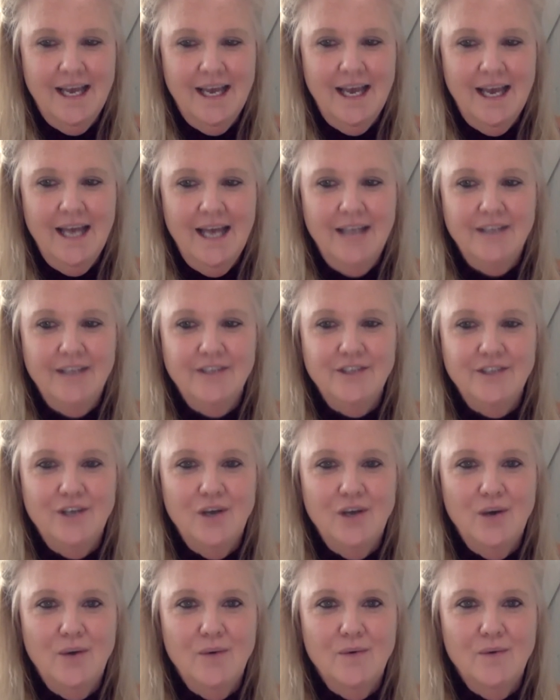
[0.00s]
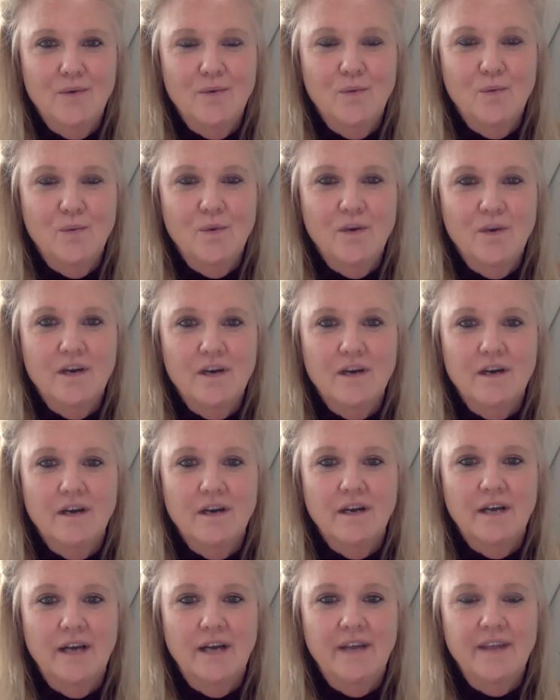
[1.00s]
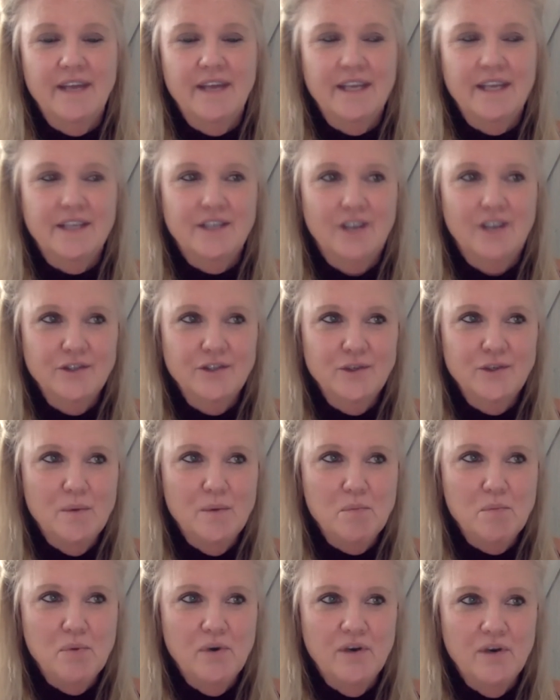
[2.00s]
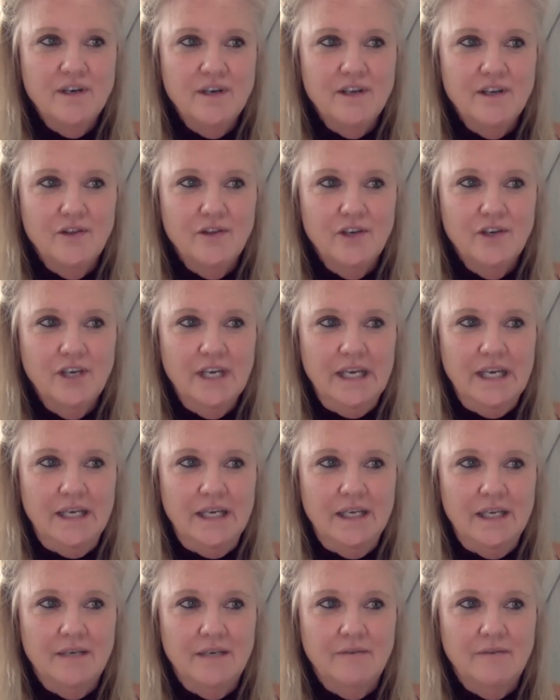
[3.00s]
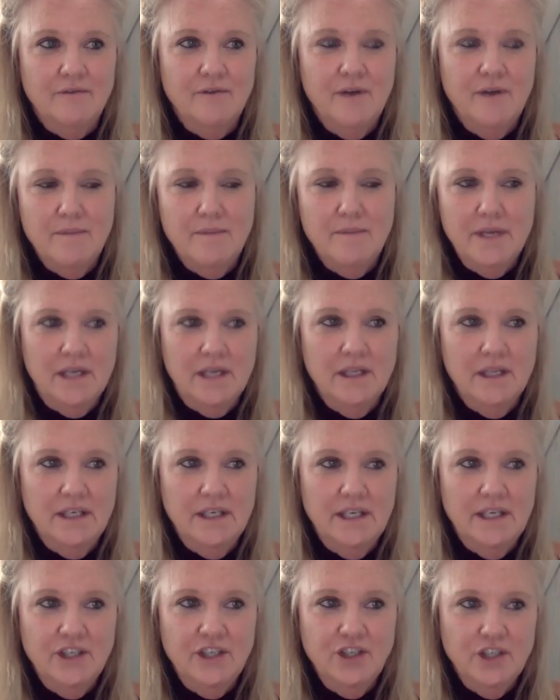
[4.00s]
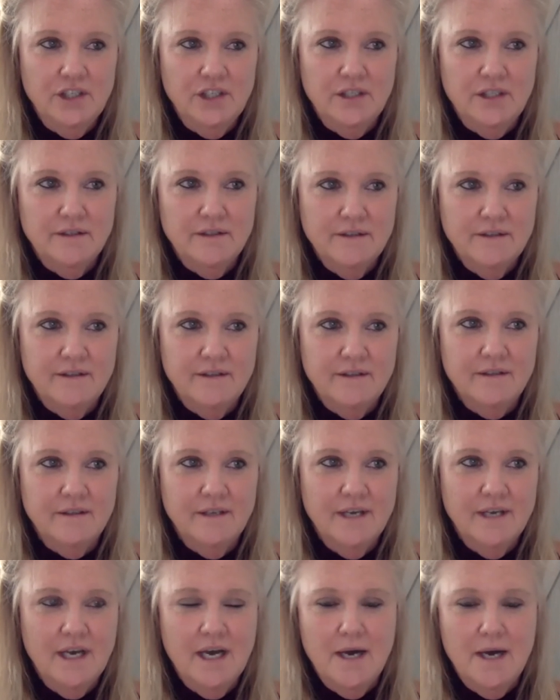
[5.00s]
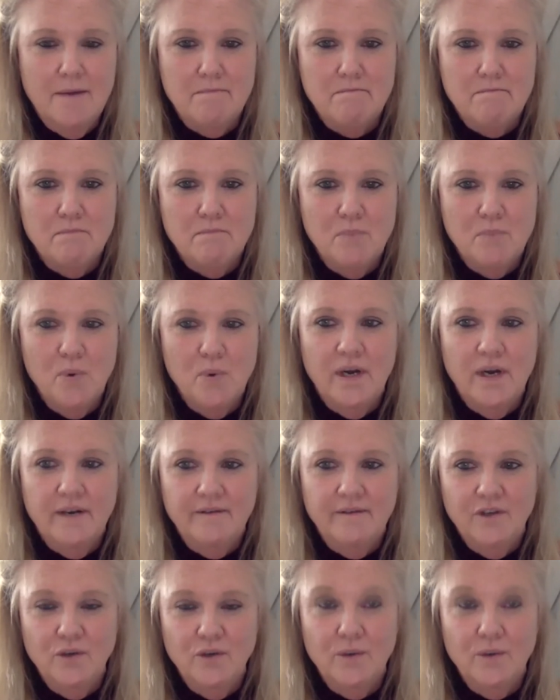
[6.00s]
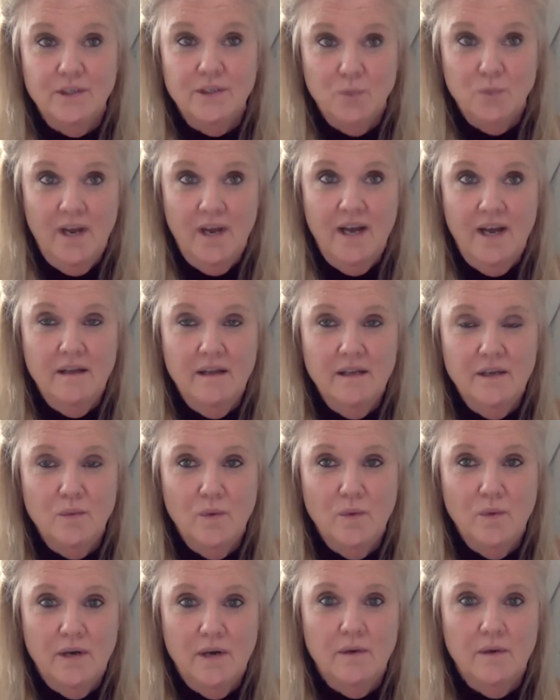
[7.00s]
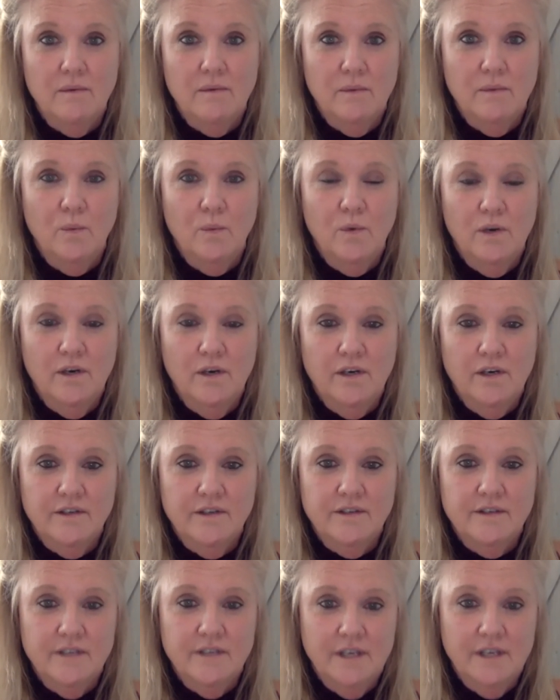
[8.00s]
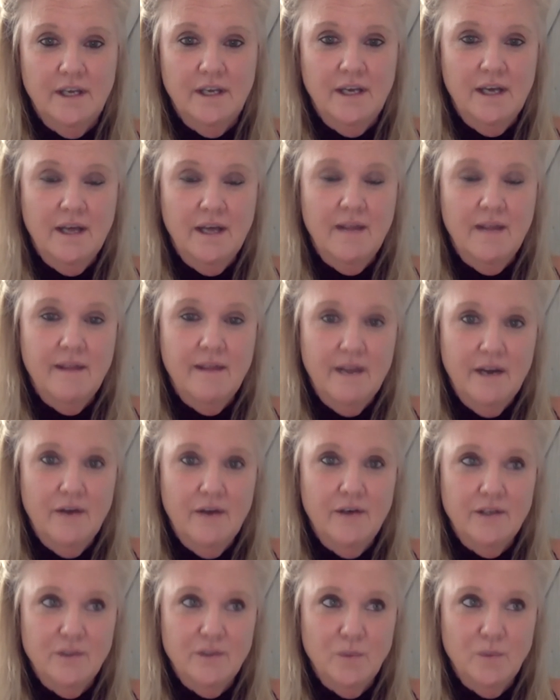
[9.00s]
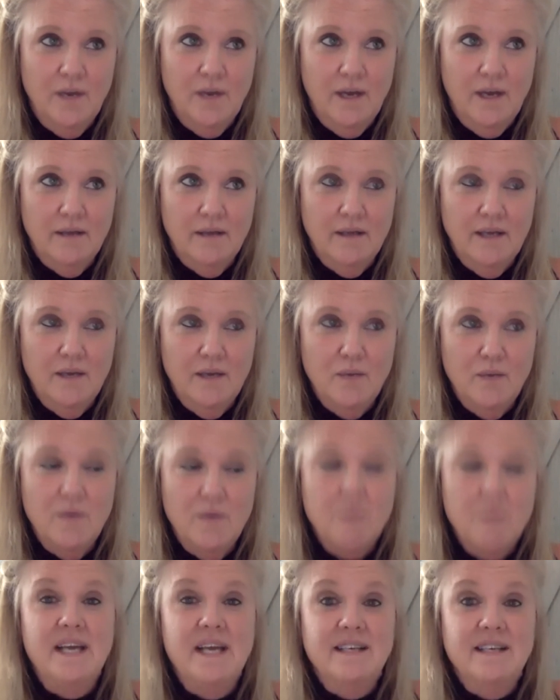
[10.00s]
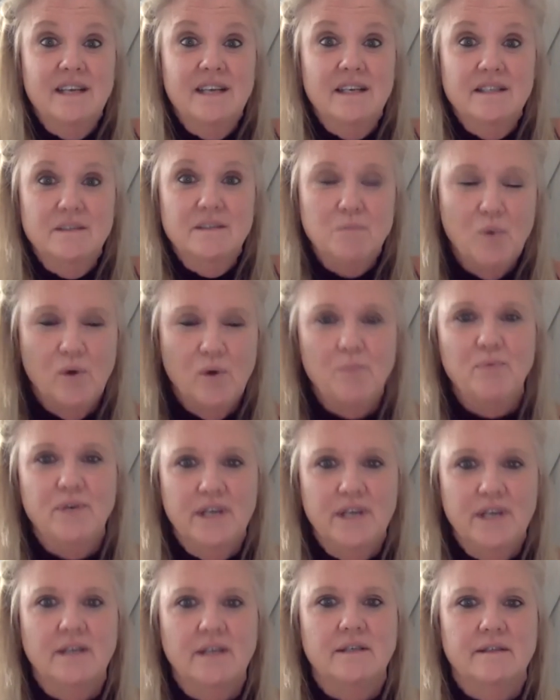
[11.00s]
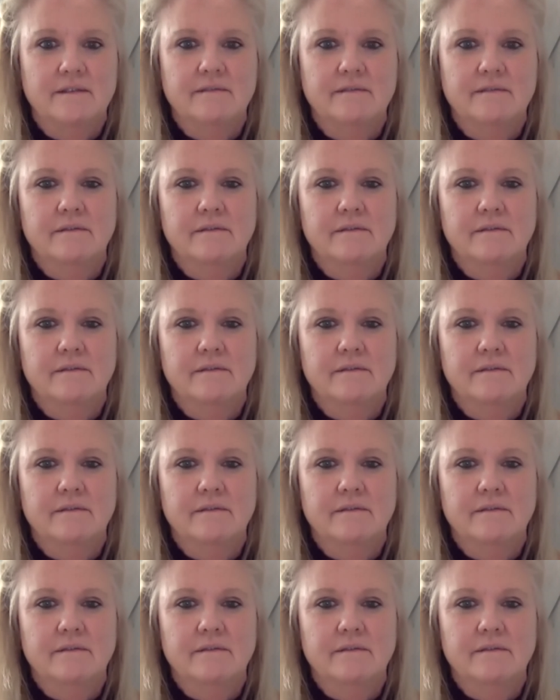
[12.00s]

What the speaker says: And so I think it's also important to look at it from the clinician's point of view as well, and what works there as well, and what makes us more productive.